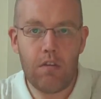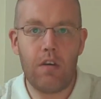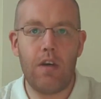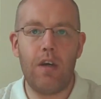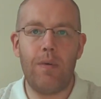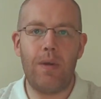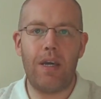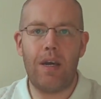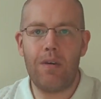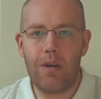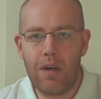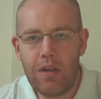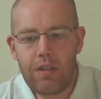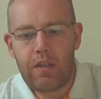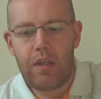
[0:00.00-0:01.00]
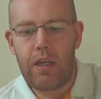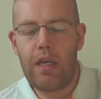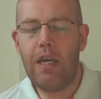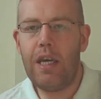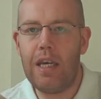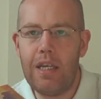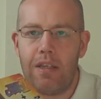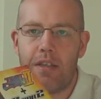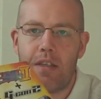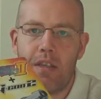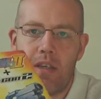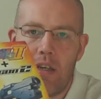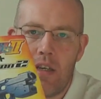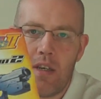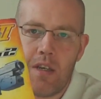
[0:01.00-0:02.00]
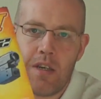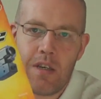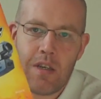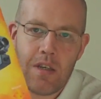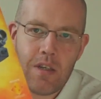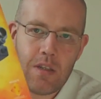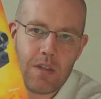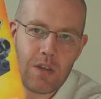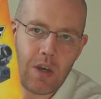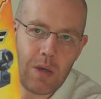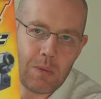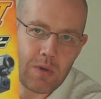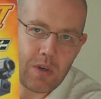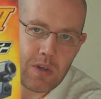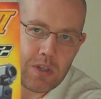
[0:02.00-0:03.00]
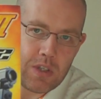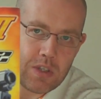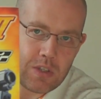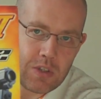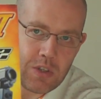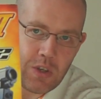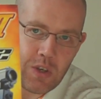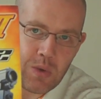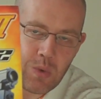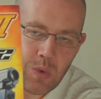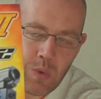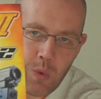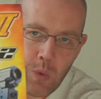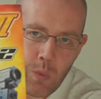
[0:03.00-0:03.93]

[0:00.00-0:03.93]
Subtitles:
Right, here we go, guys. It is Time Crisis 2.